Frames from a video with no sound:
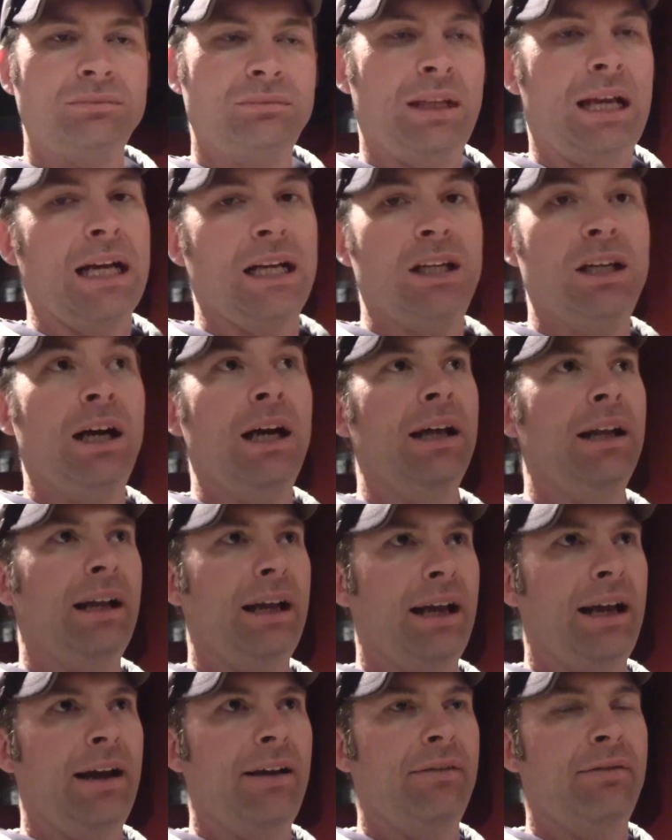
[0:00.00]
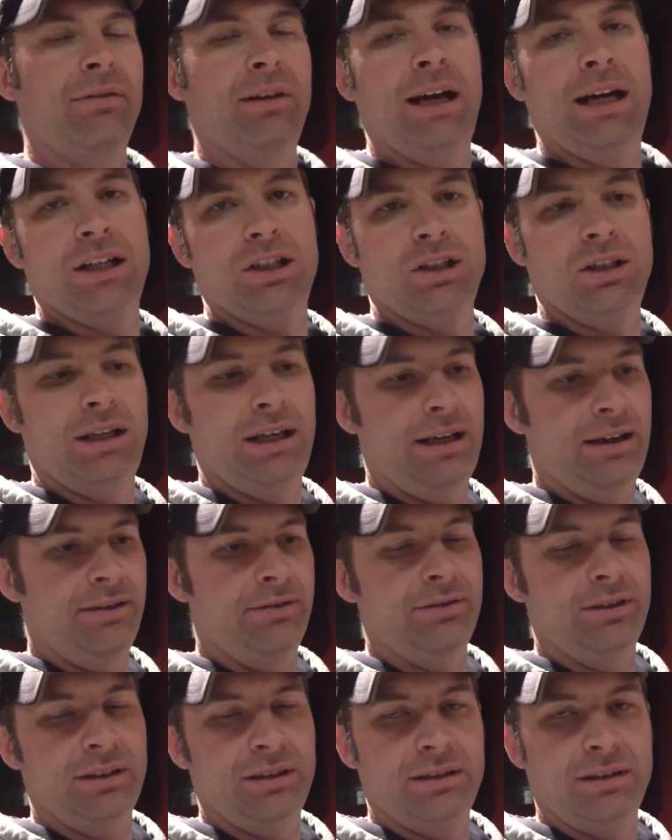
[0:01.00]
Not cut, I actually
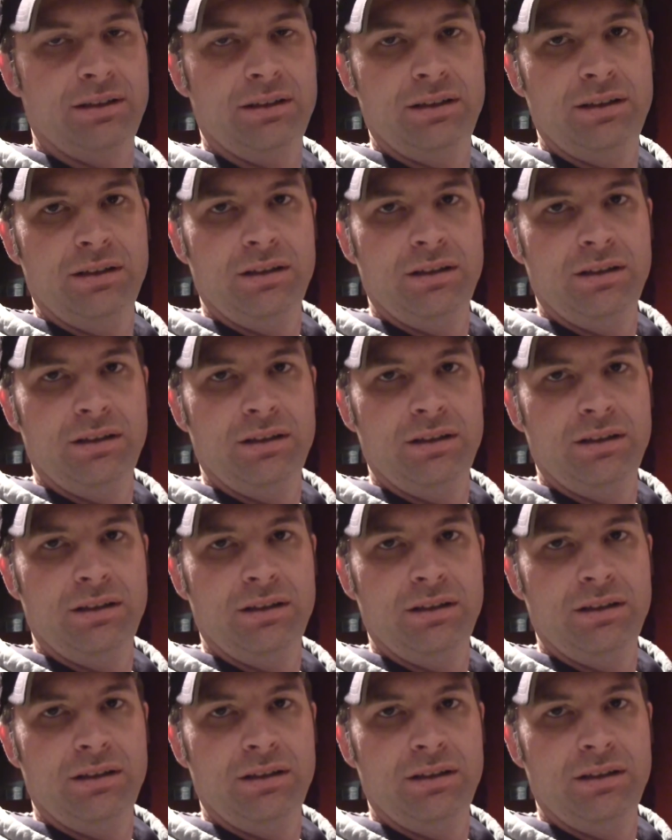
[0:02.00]
have it